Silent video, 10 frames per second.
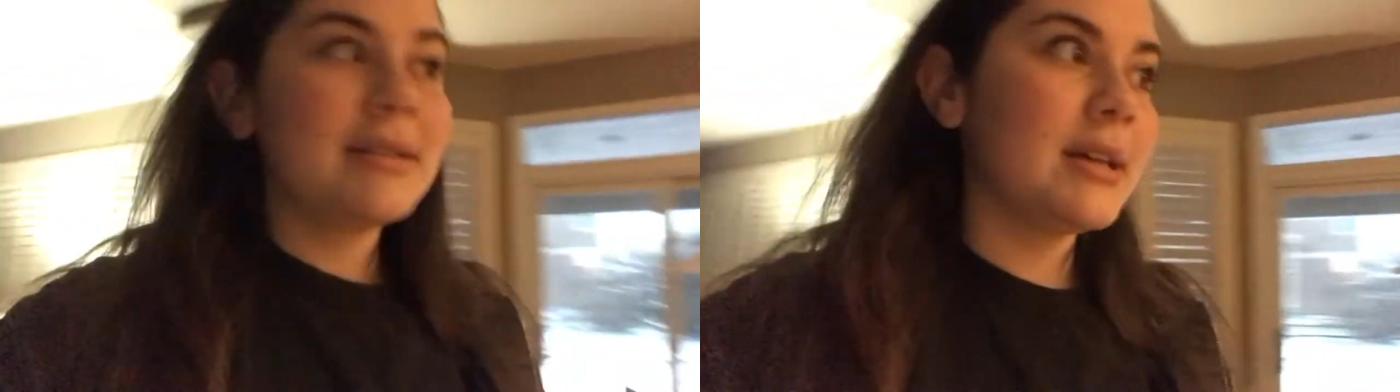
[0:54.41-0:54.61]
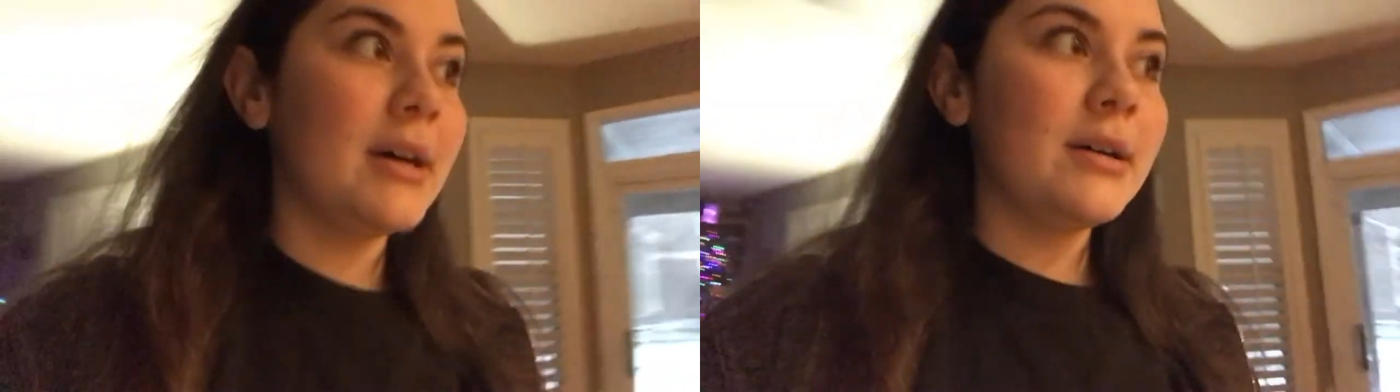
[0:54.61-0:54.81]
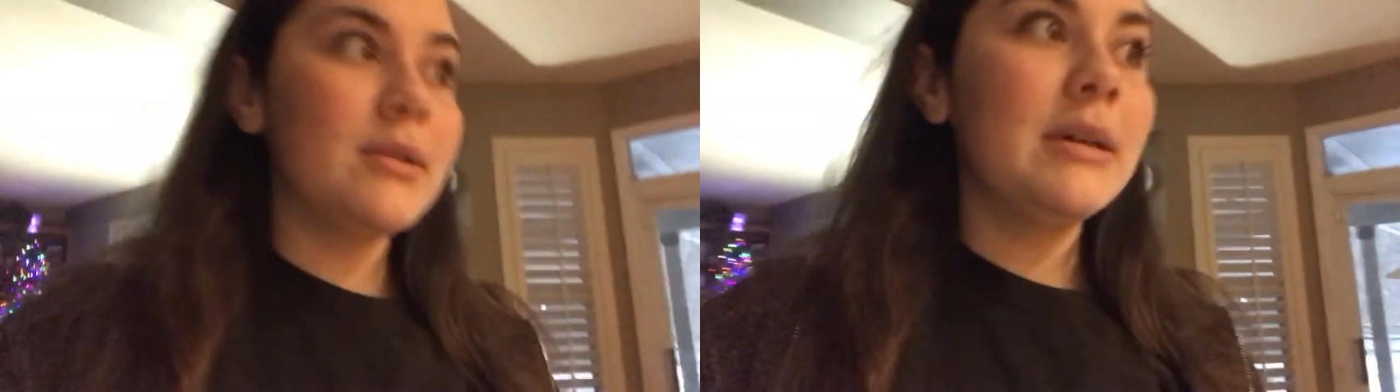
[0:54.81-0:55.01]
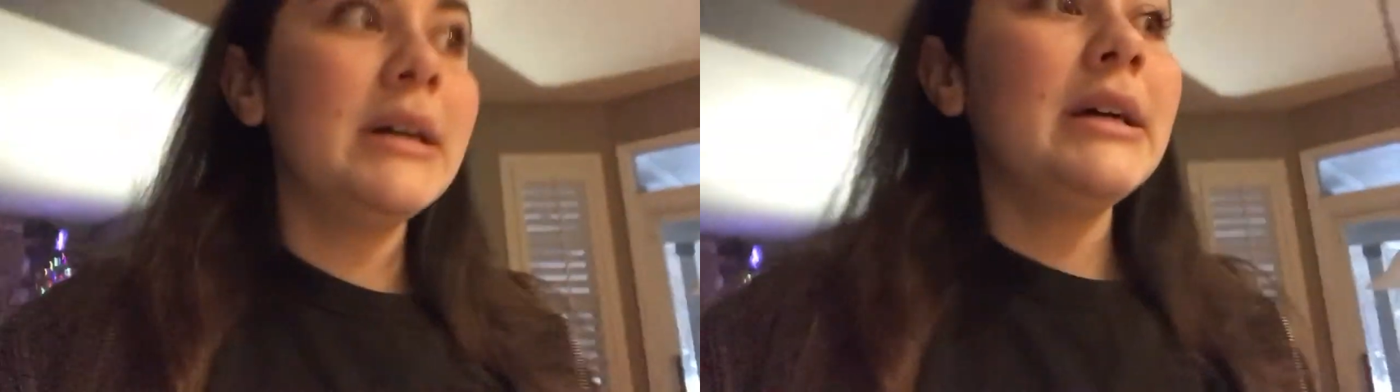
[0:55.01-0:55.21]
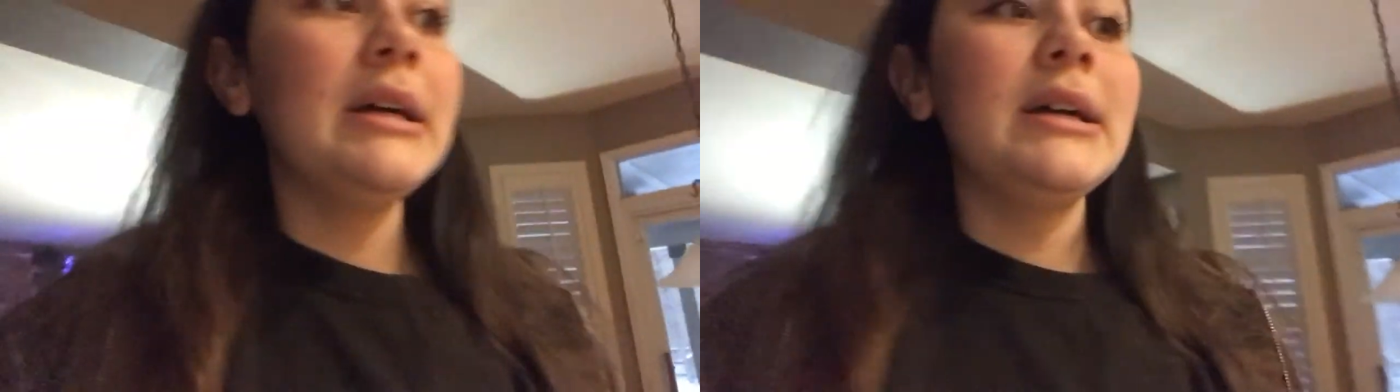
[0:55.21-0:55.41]
So,
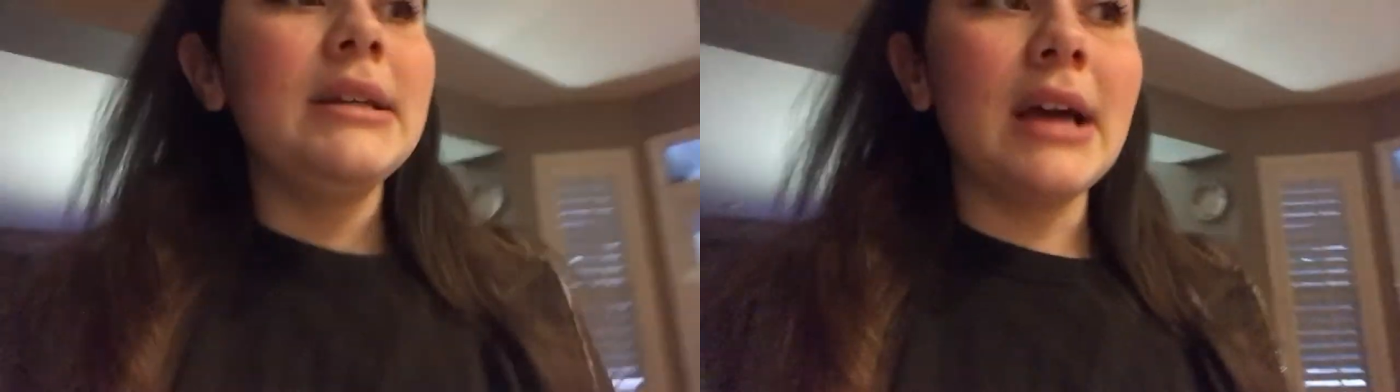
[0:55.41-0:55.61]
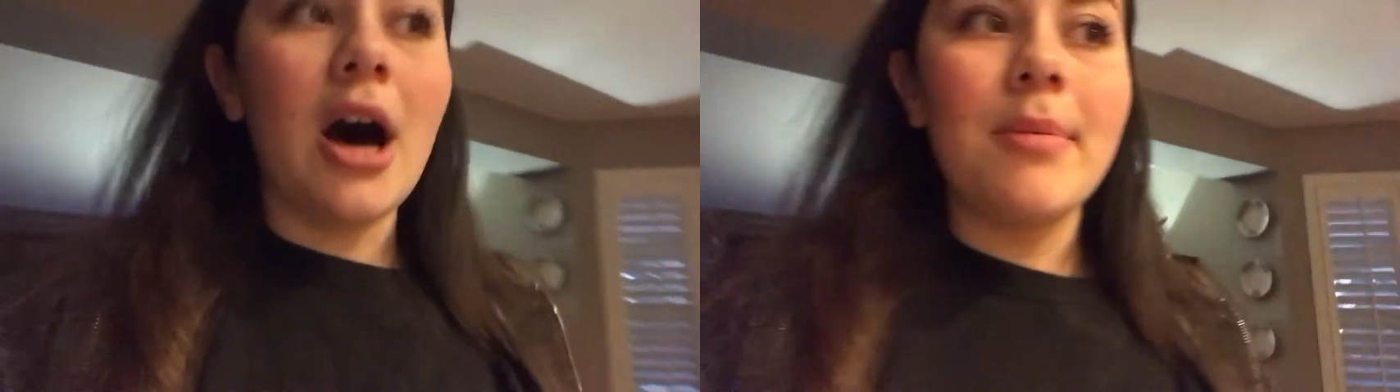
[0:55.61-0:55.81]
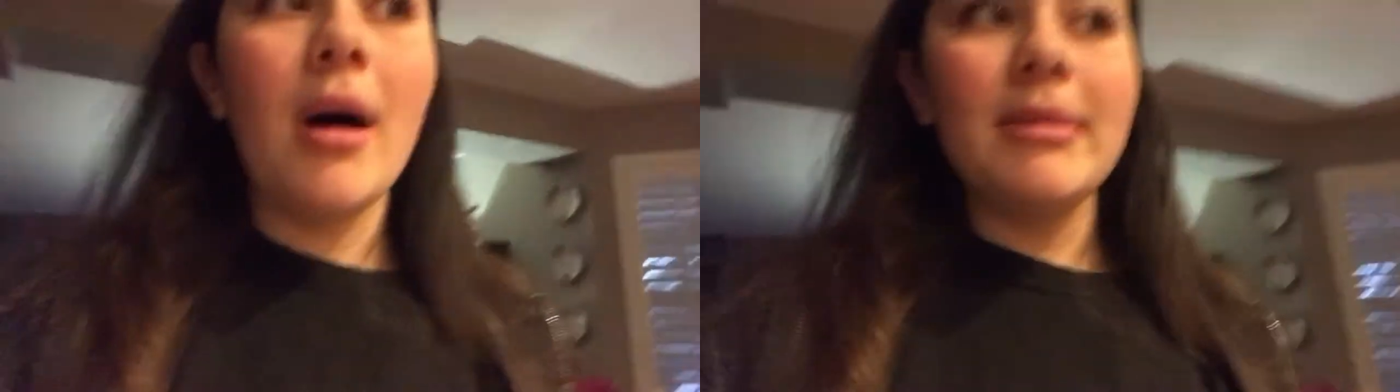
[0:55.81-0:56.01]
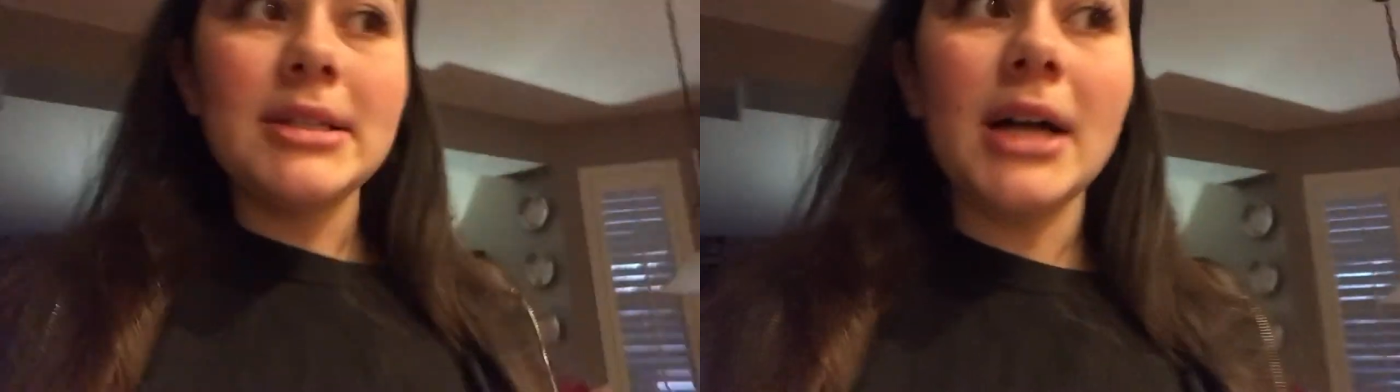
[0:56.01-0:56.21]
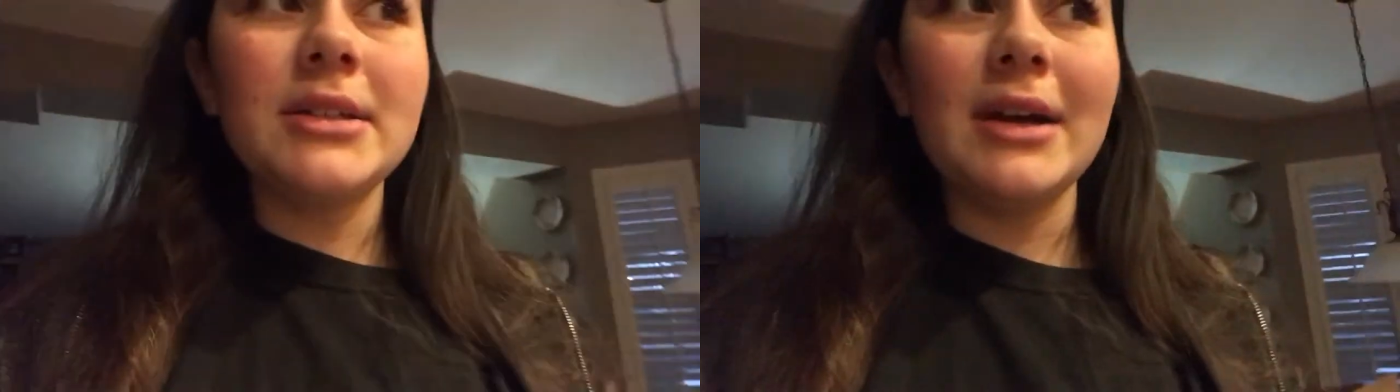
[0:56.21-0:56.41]
yeah, I'll probably
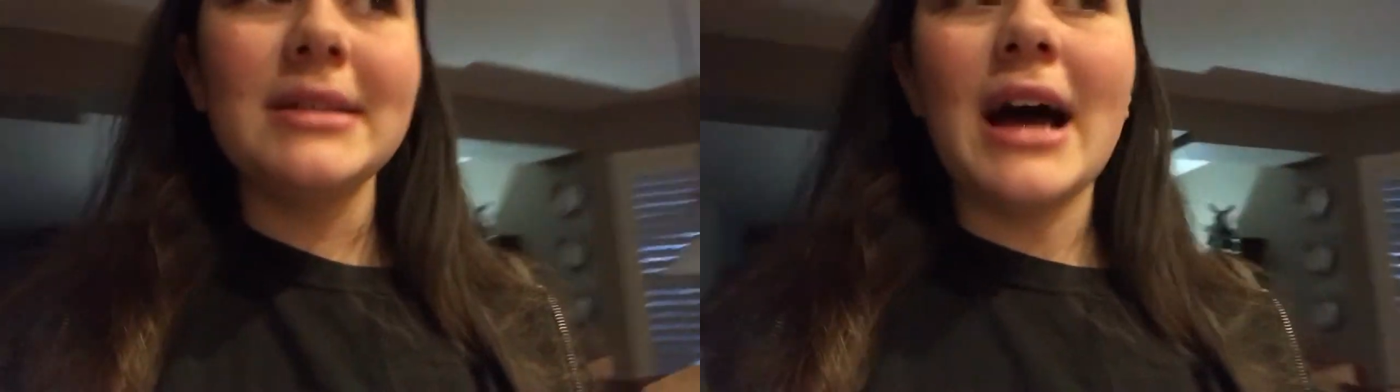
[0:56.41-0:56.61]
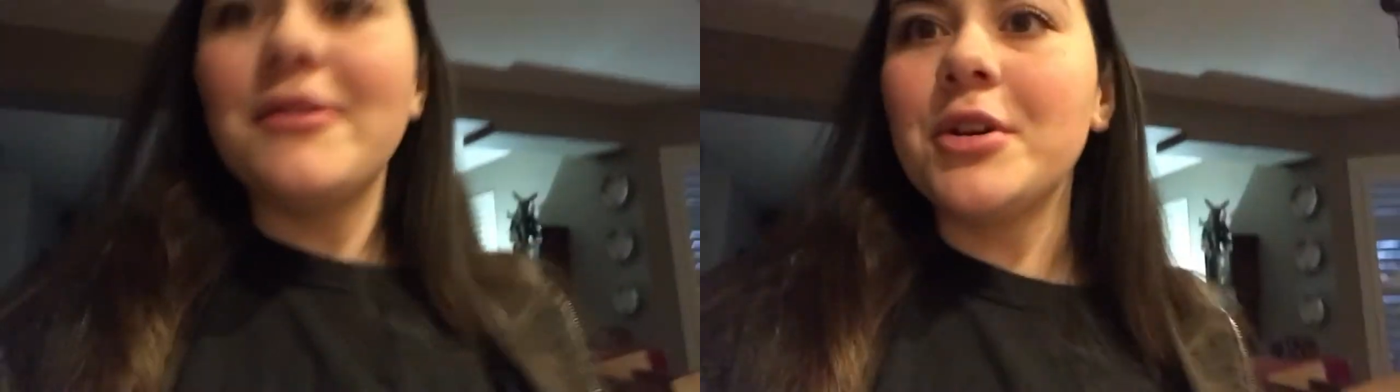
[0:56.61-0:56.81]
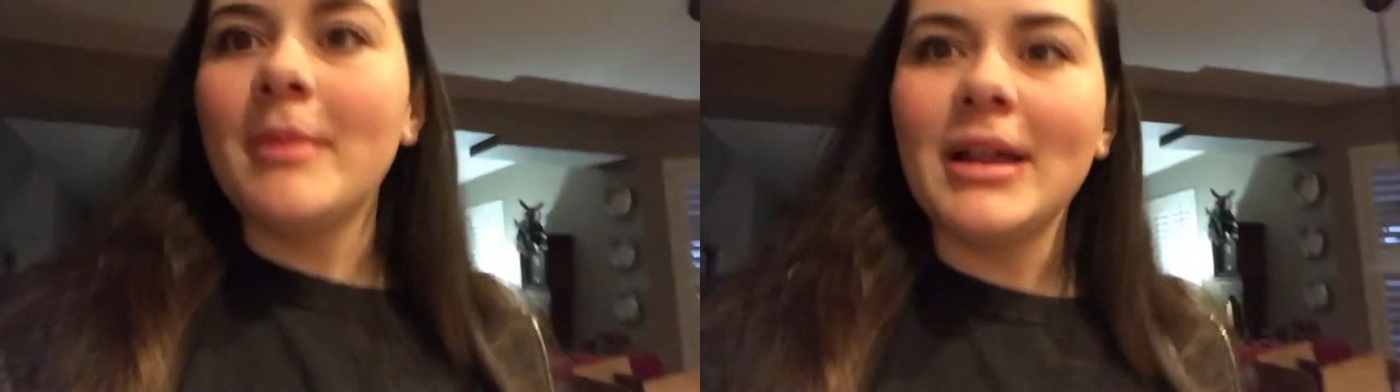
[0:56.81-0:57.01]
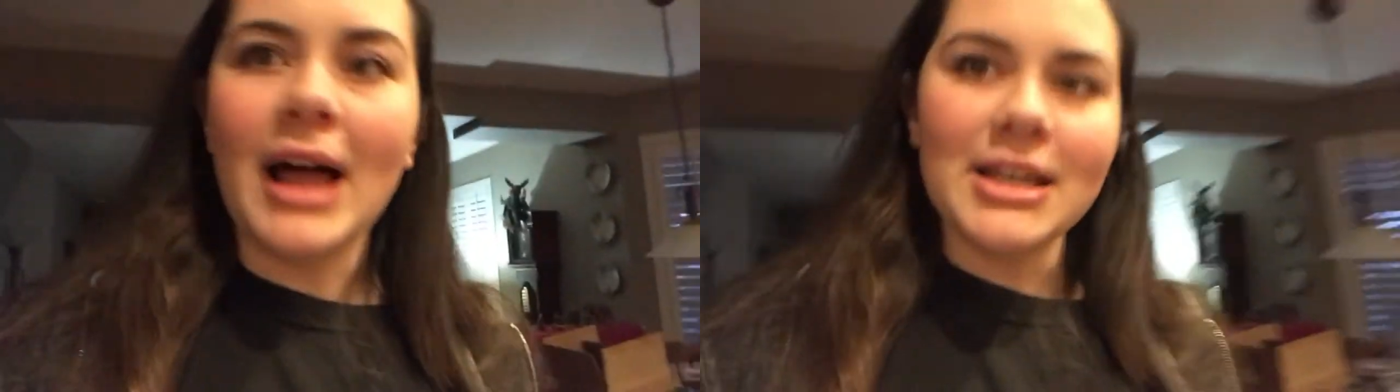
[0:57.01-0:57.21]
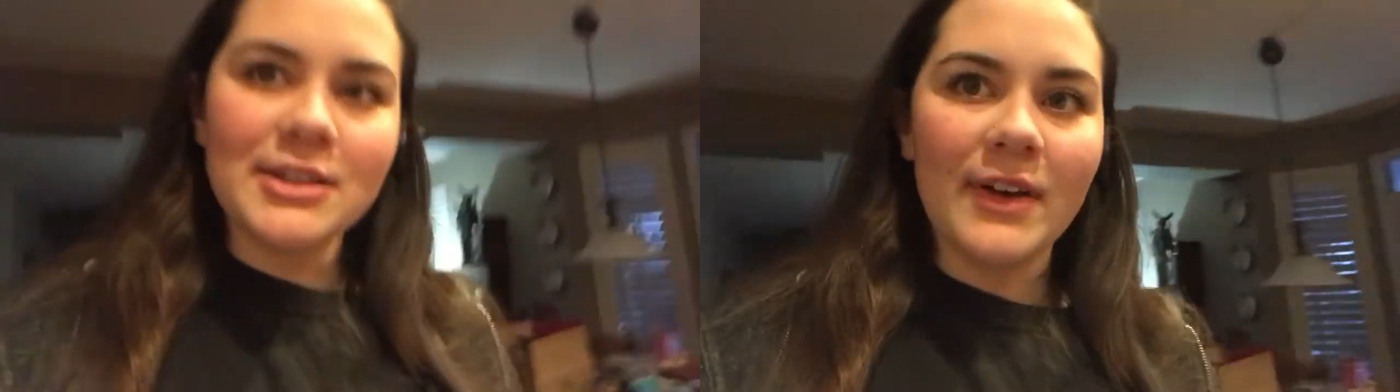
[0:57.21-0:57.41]
talk to you guys after my last